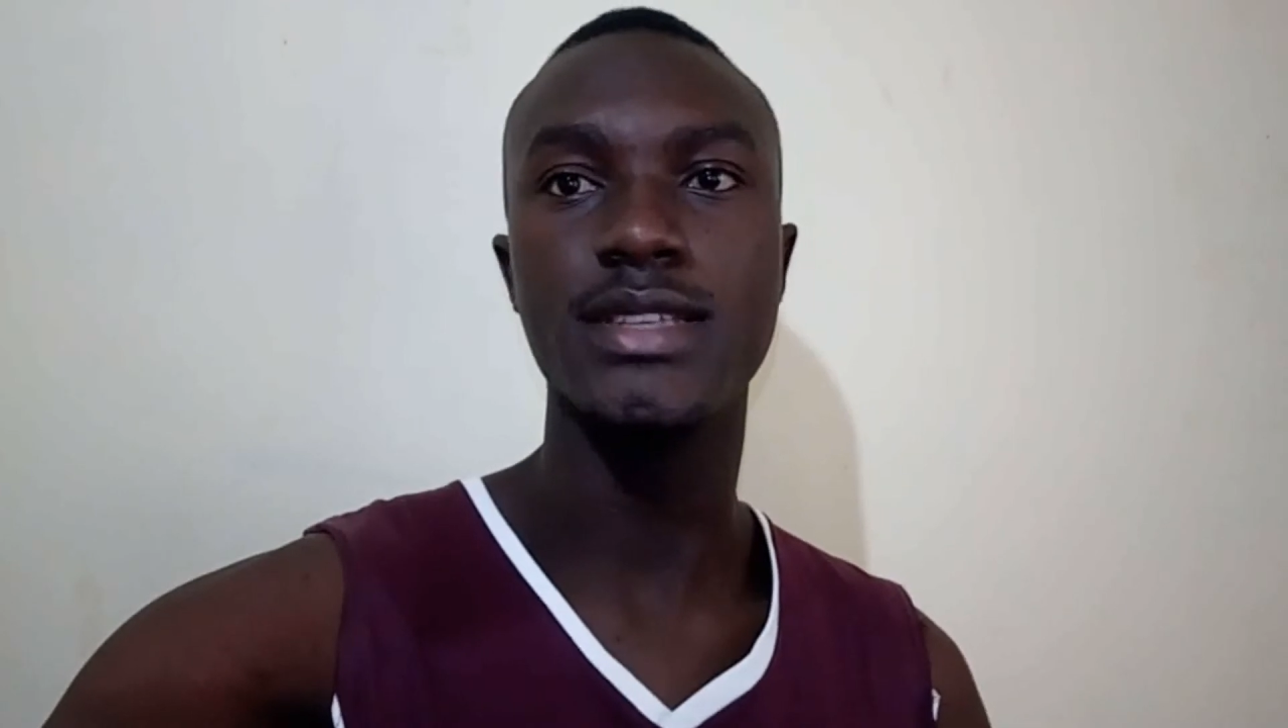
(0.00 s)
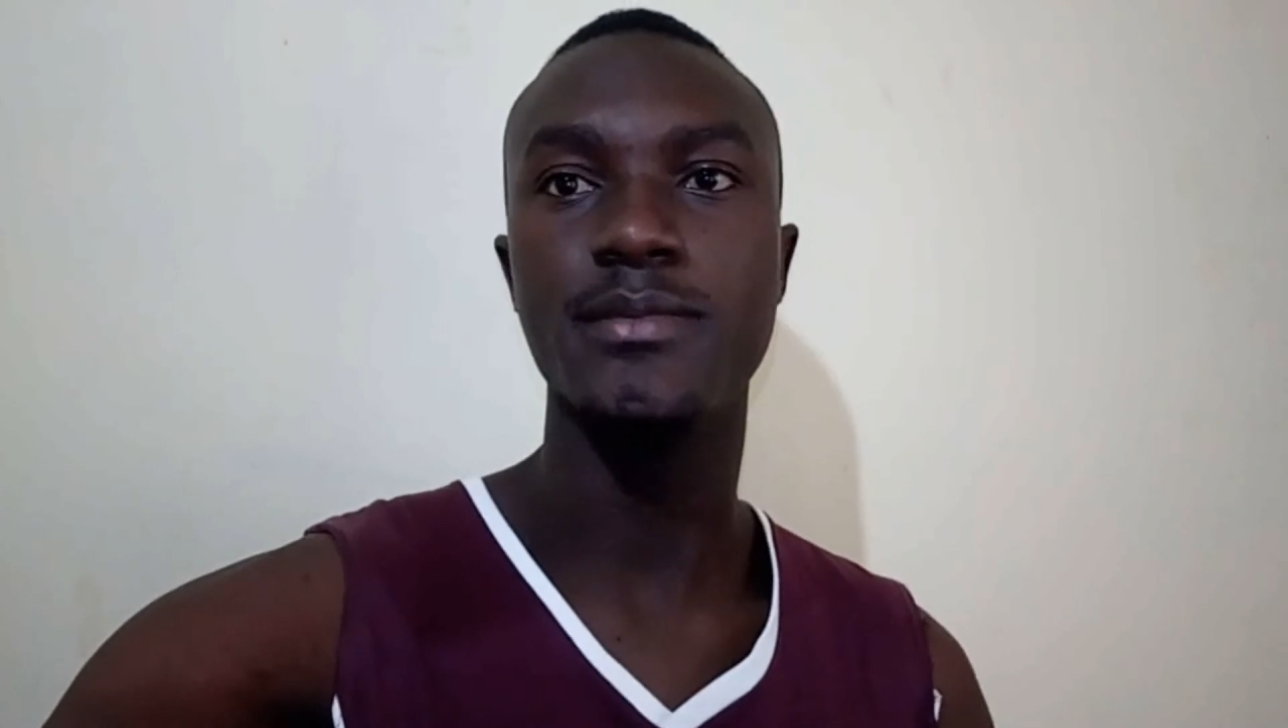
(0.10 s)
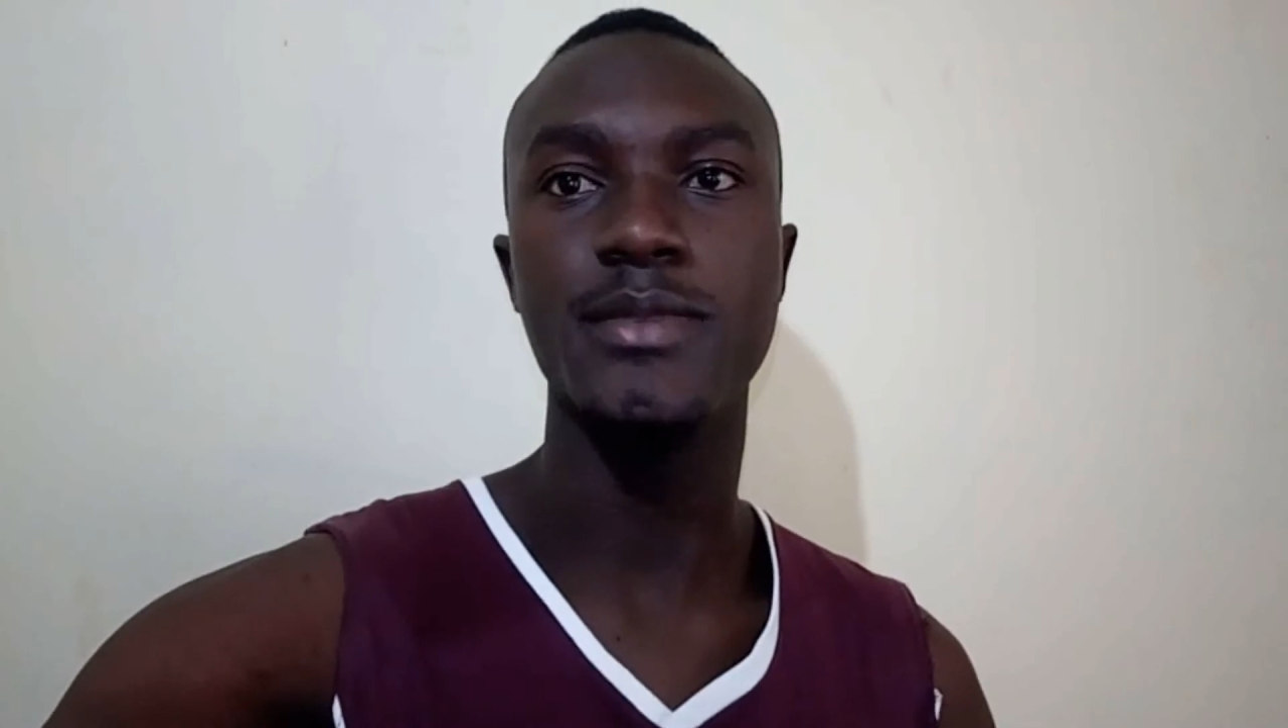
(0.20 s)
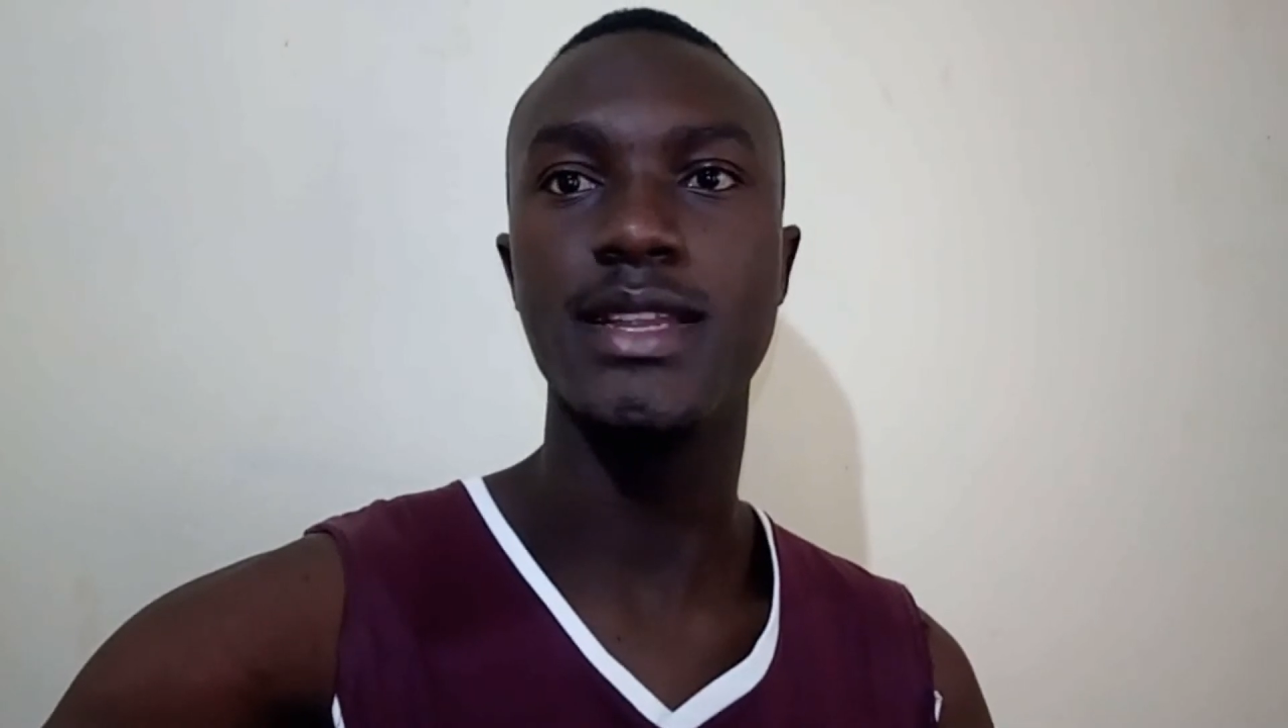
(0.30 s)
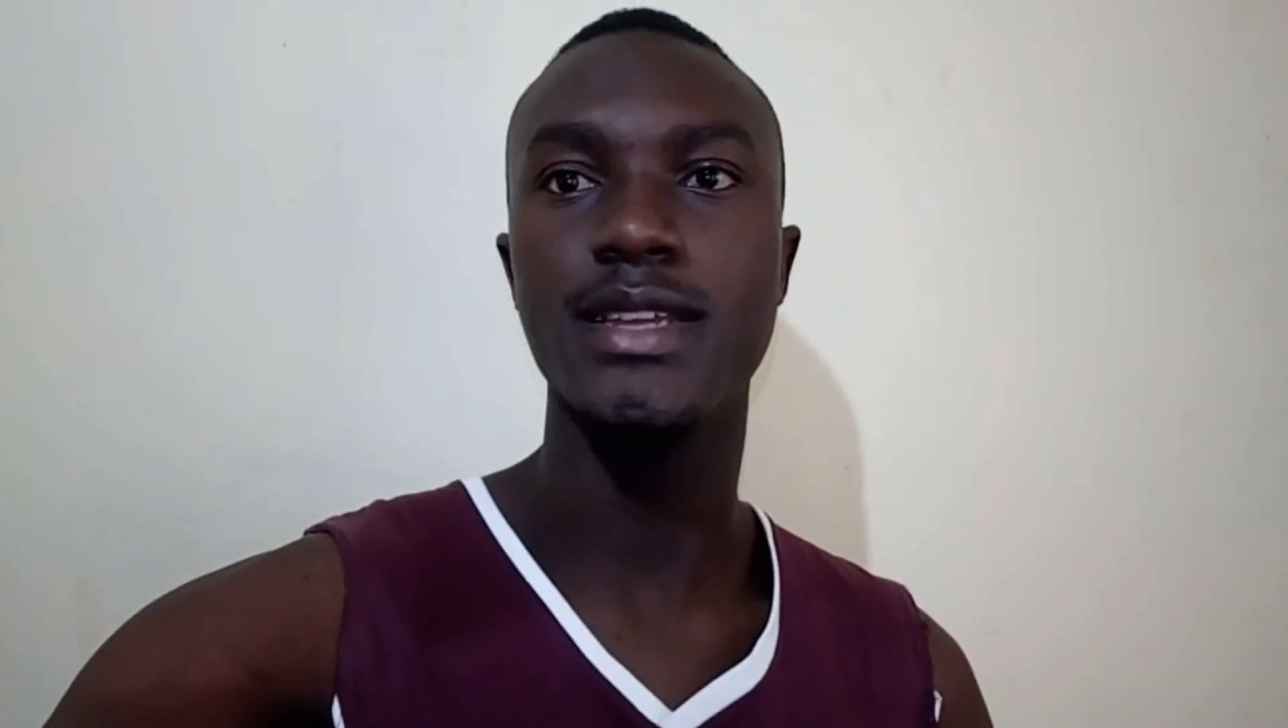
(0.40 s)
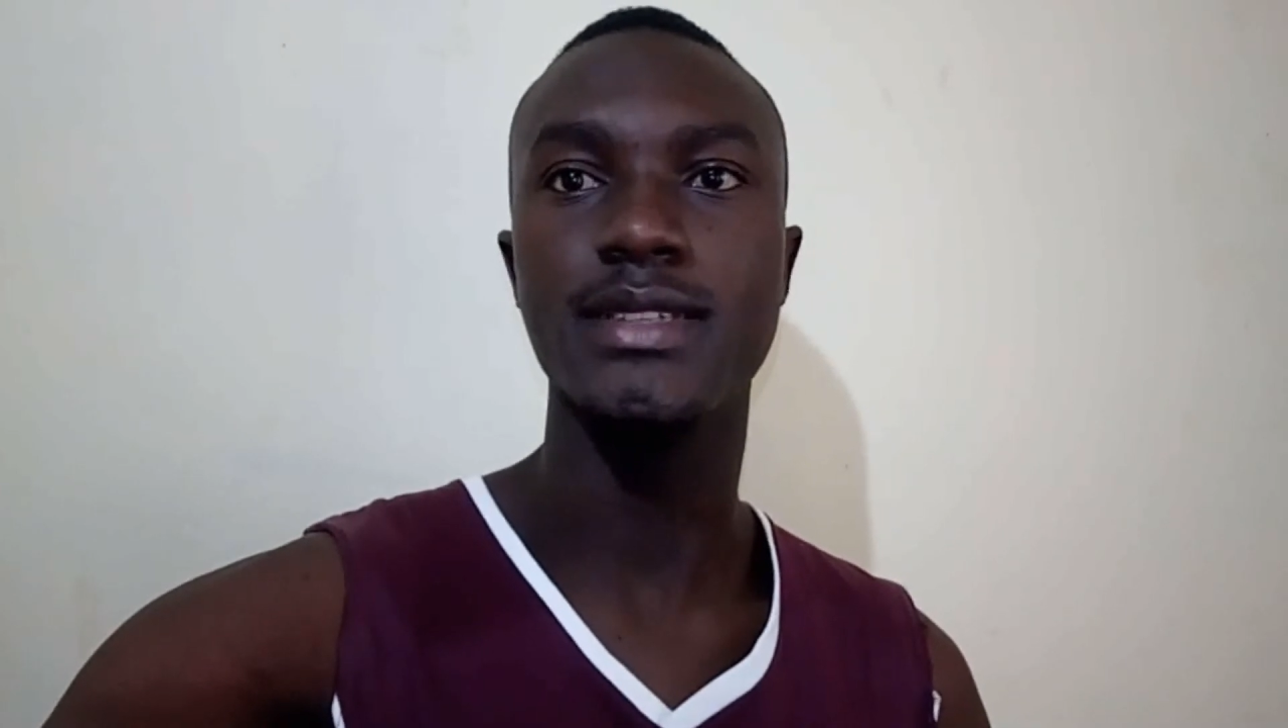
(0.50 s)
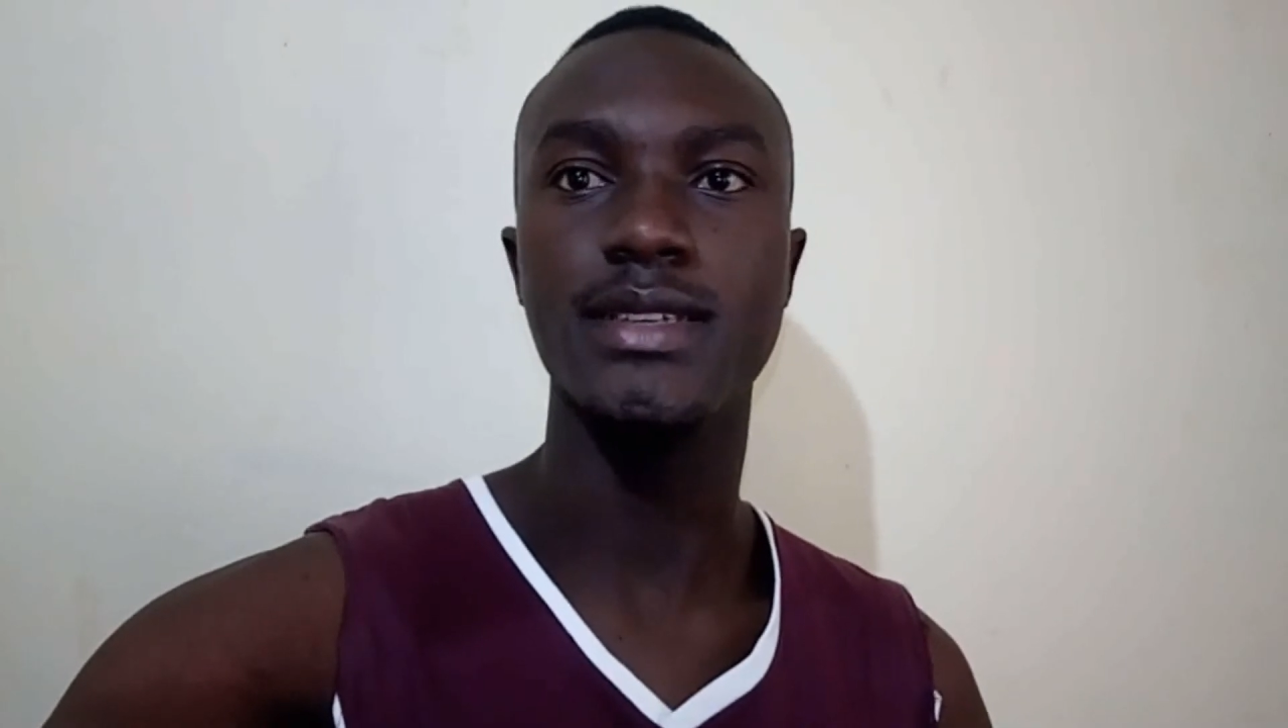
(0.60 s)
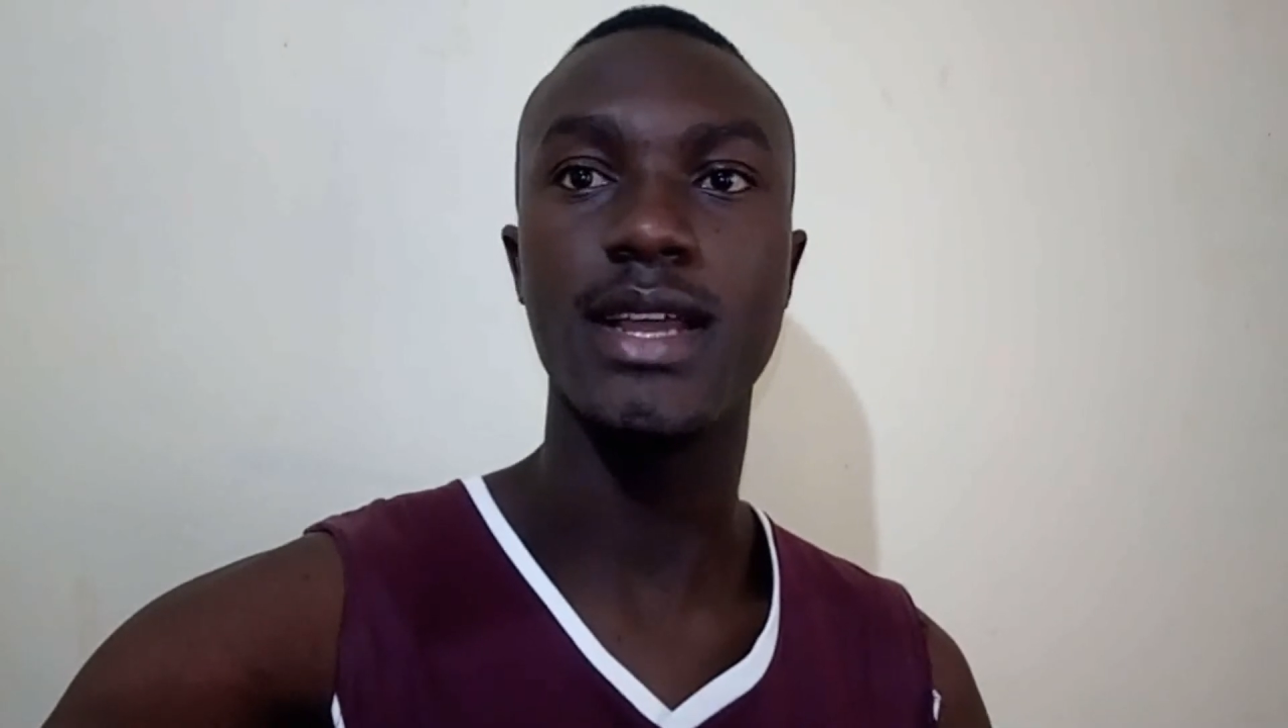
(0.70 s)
That is brilliant.